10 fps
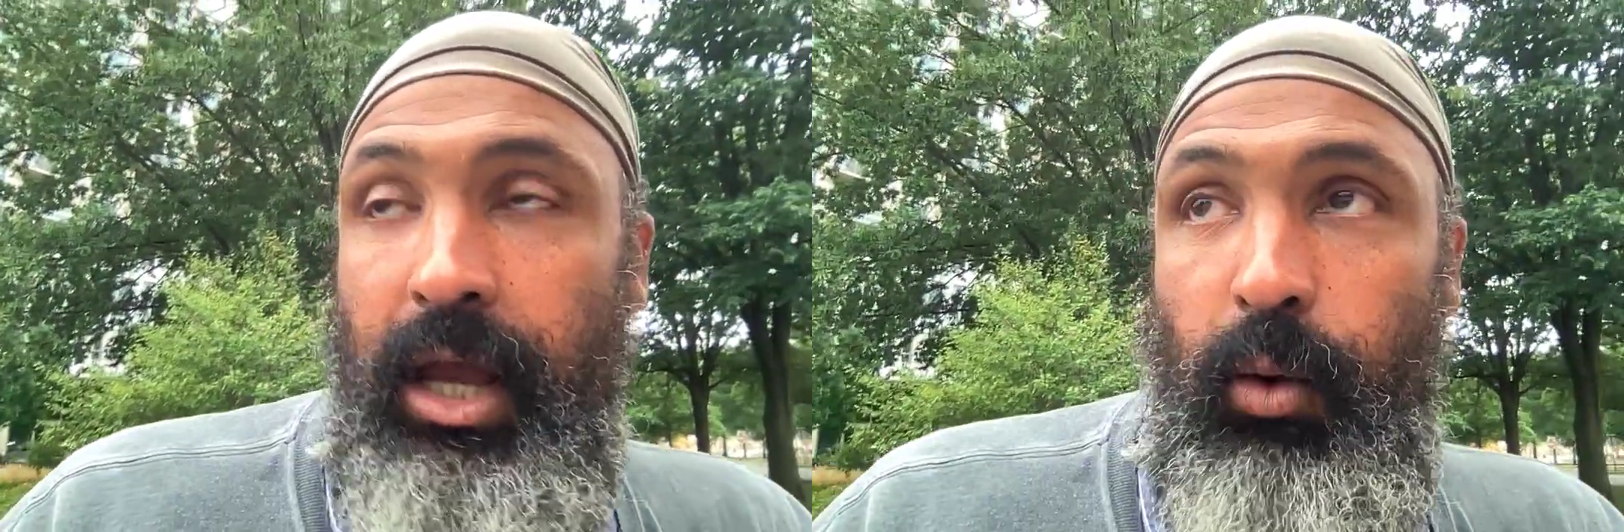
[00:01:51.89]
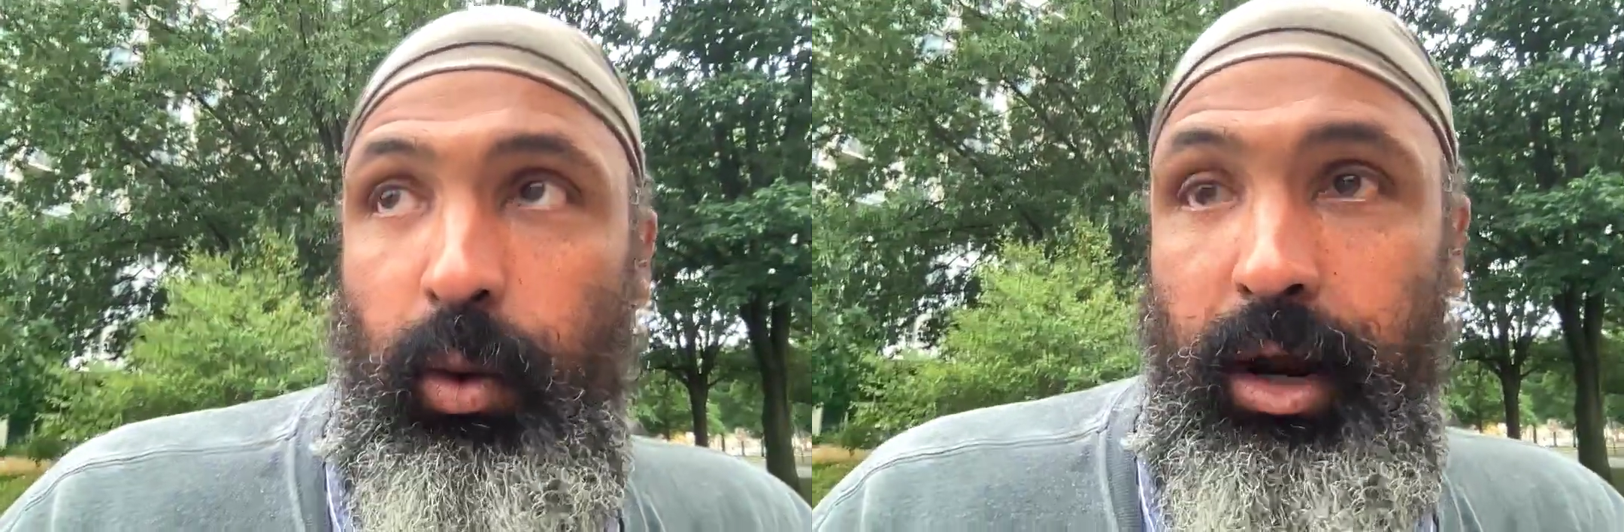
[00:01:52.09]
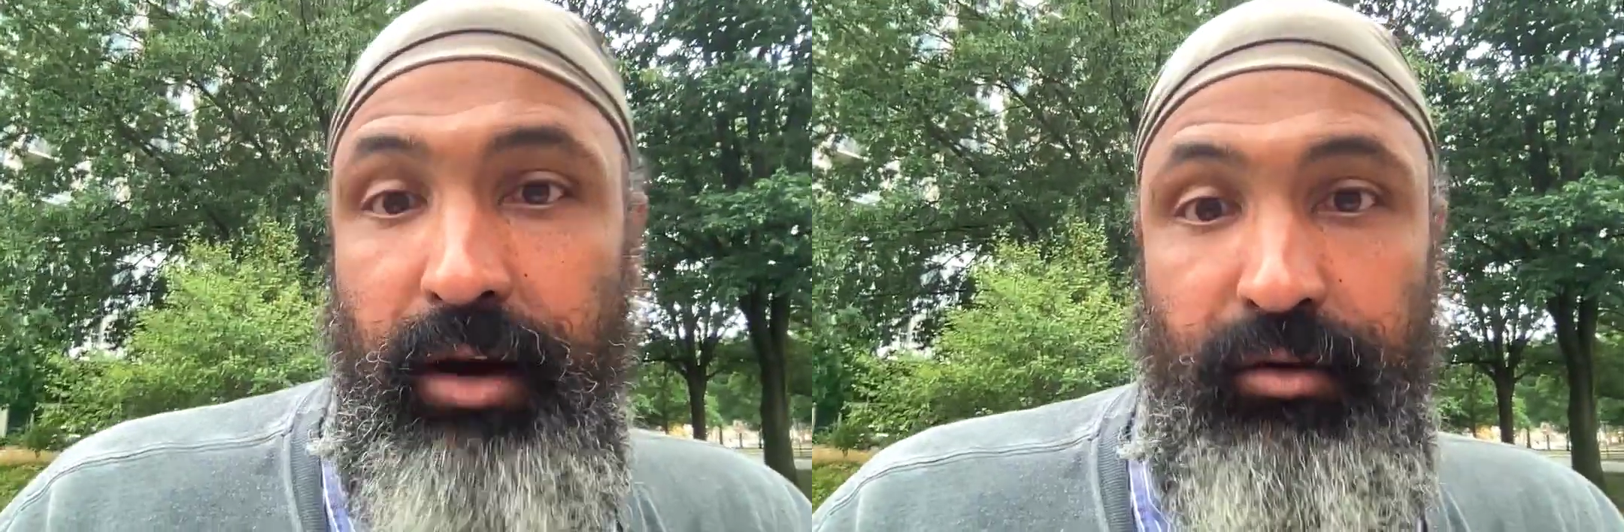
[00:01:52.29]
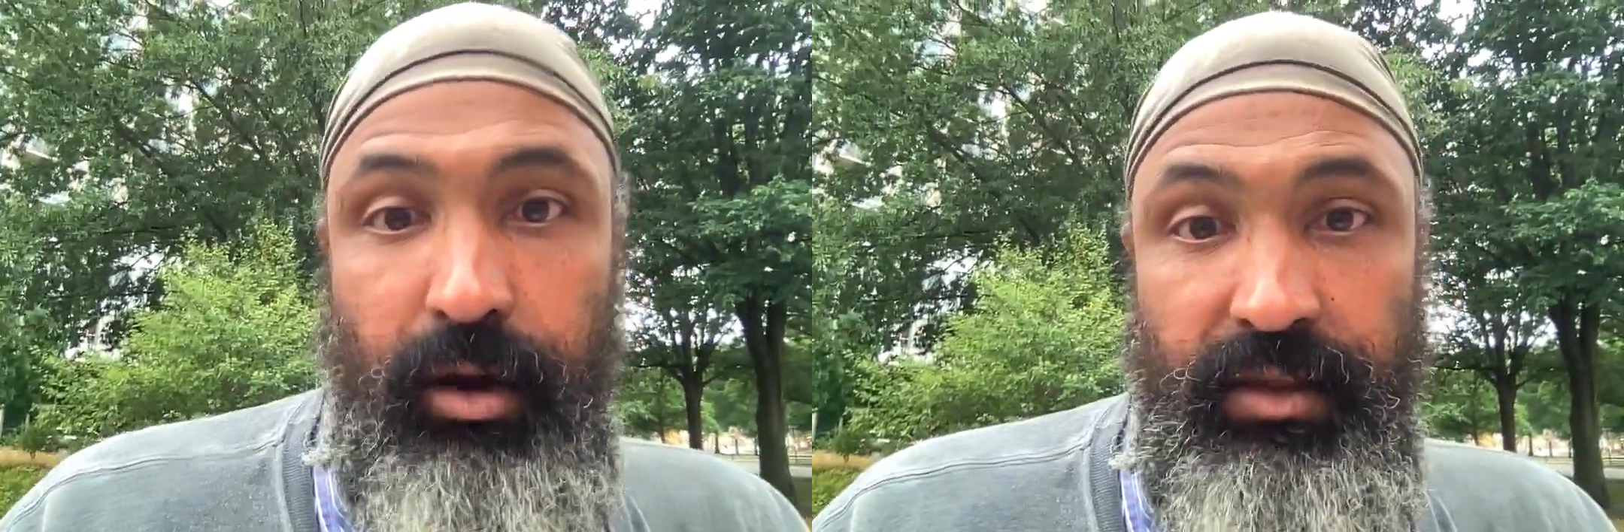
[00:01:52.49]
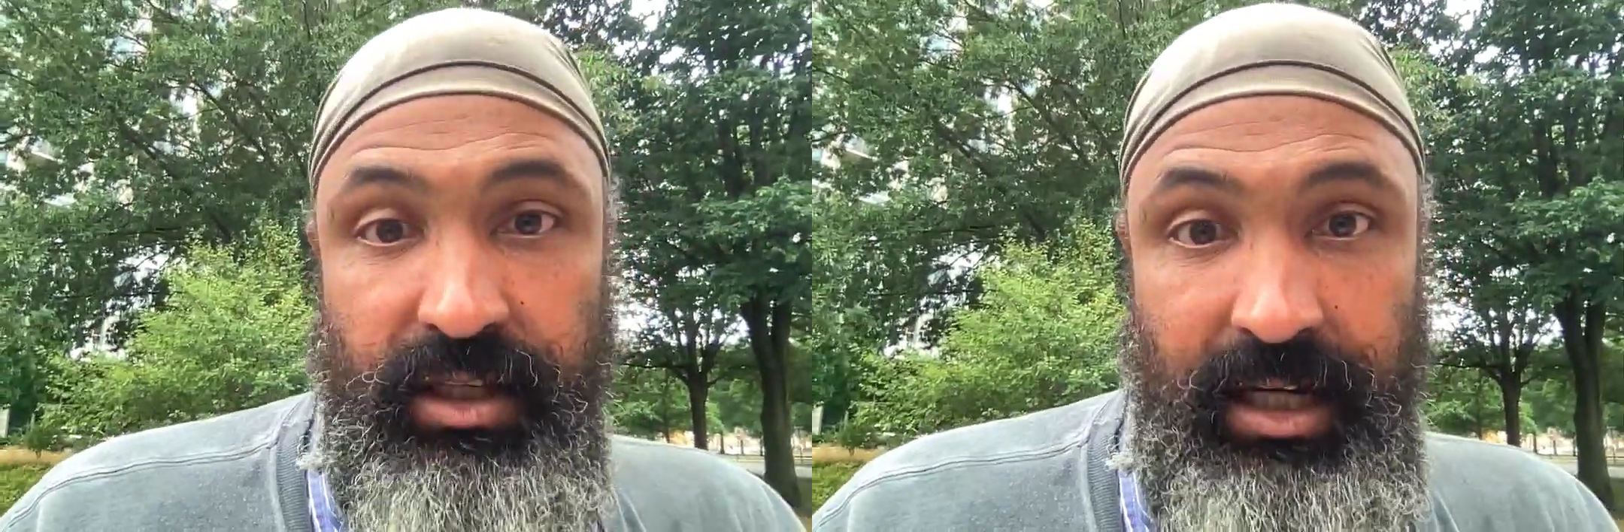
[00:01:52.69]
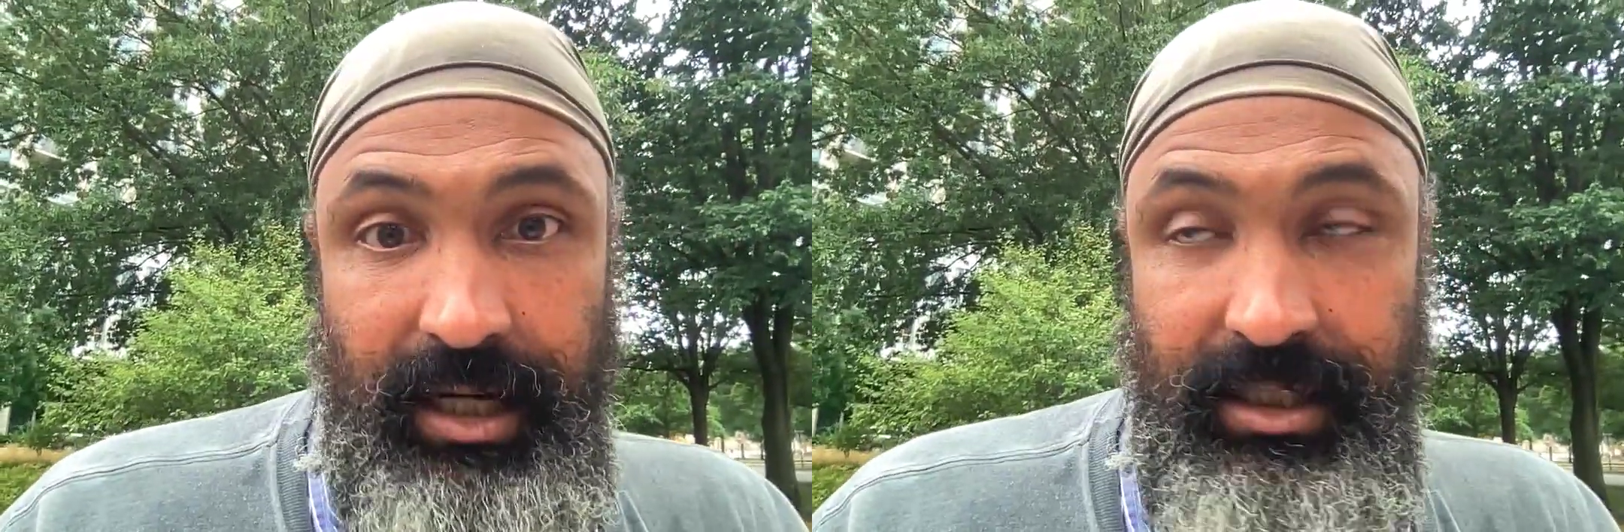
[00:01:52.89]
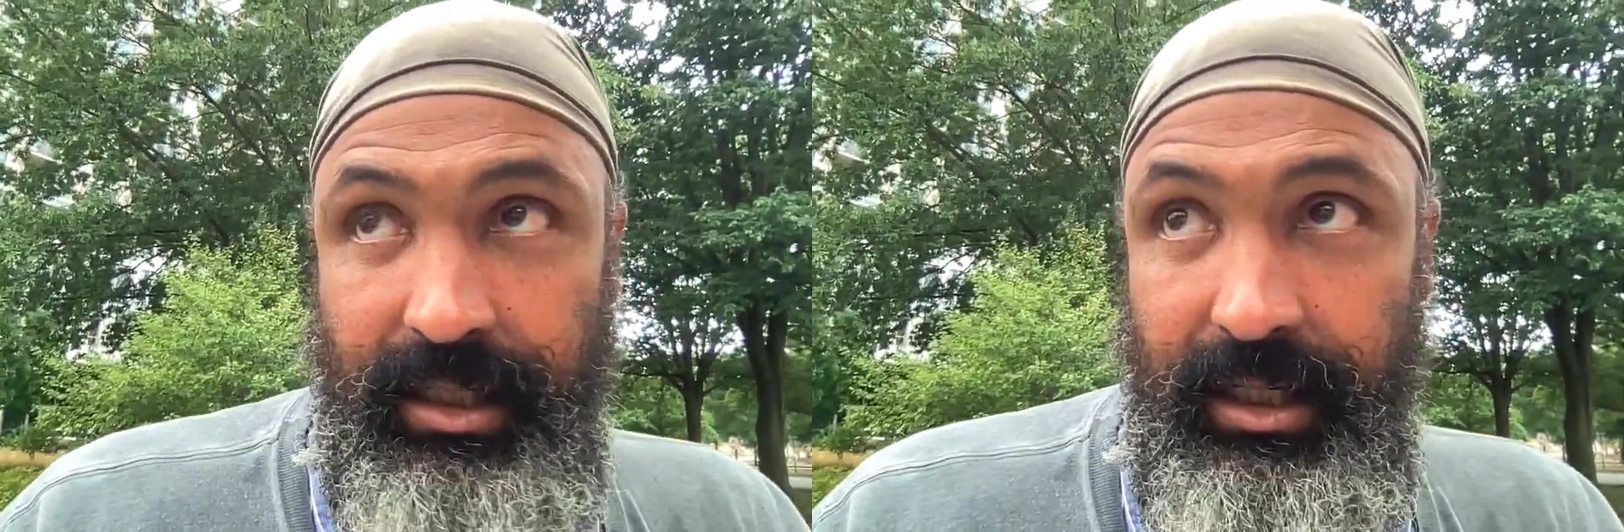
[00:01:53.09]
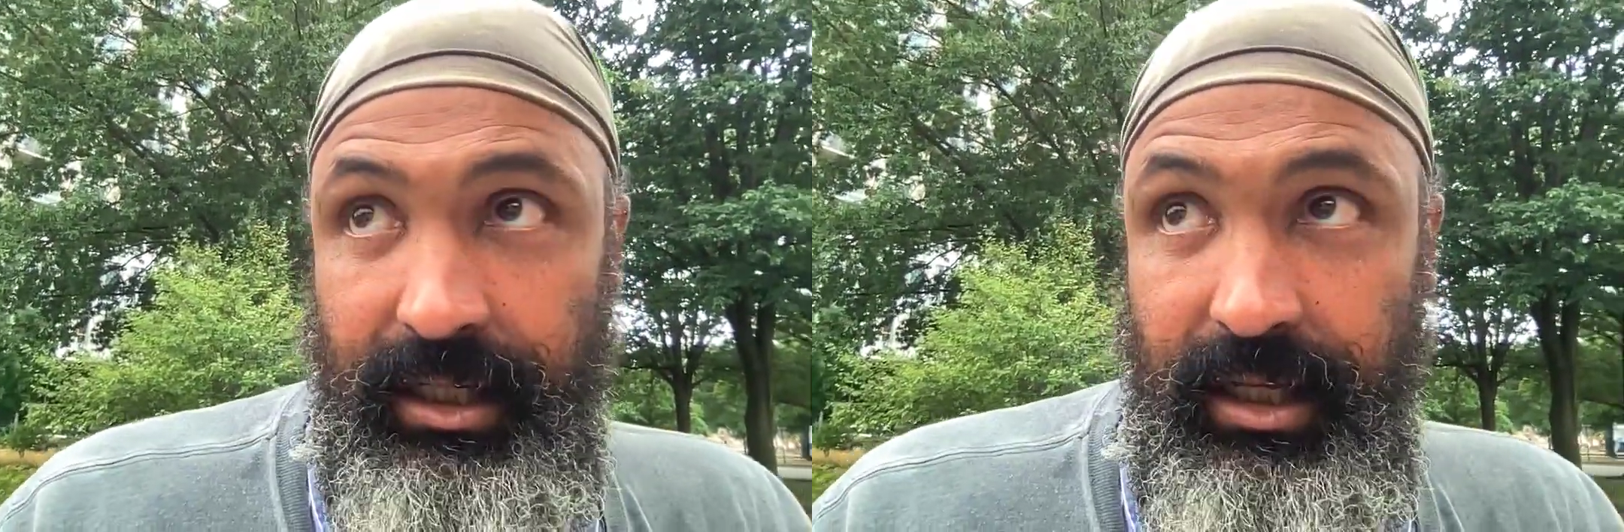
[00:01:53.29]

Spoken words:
wherever on this continent